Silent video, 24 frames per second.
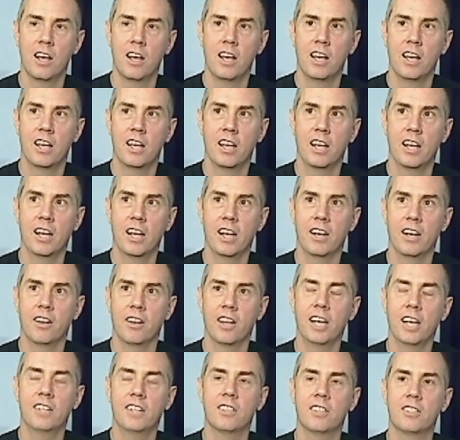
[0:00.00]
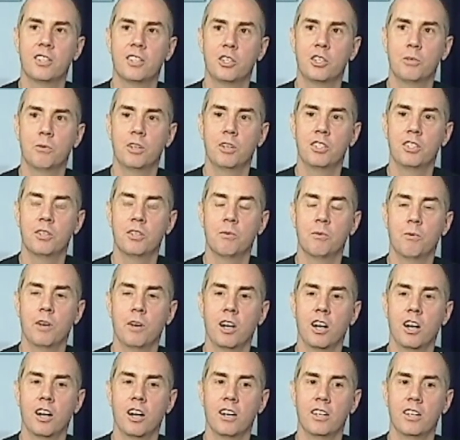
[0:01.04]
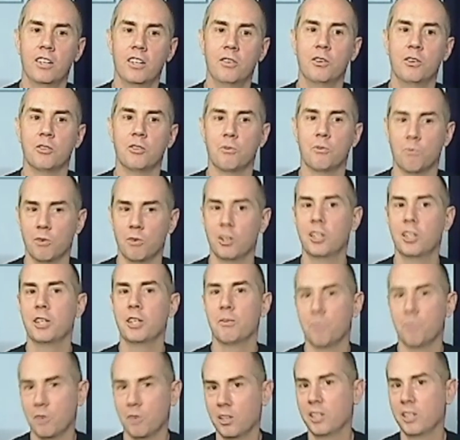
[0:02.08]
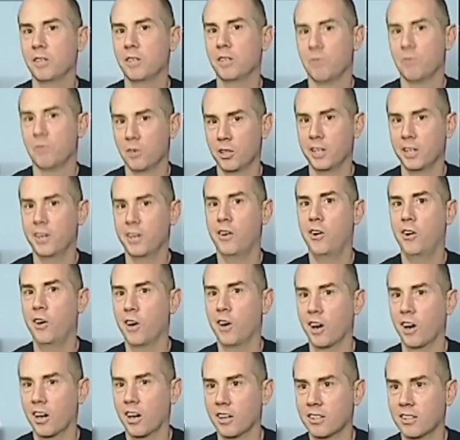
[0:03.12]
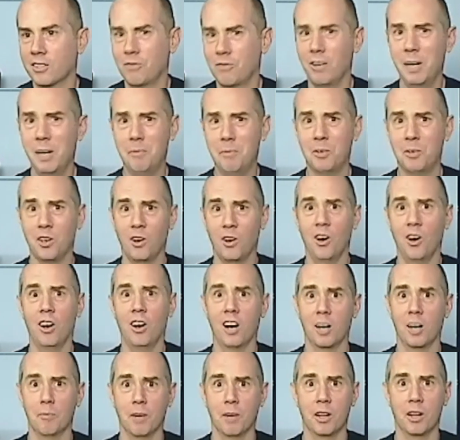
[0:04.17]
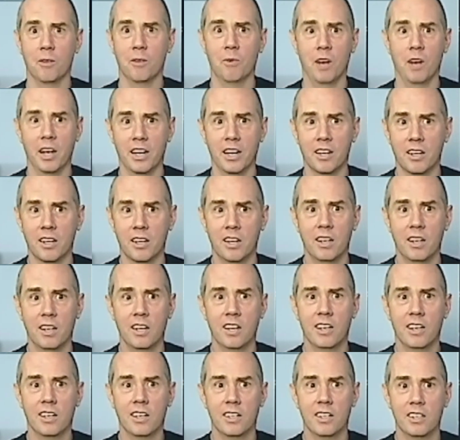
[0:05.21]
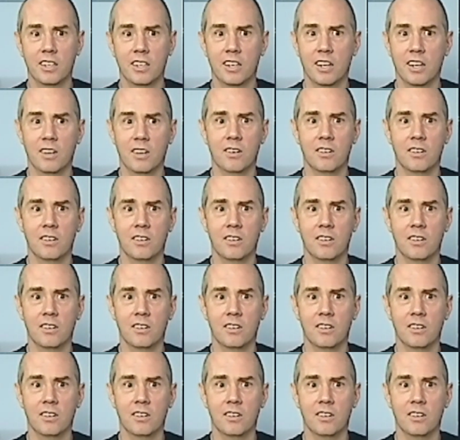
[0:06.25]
And that's a situation where it was really, really, really hard. Scrapes are hard, by the way. You know,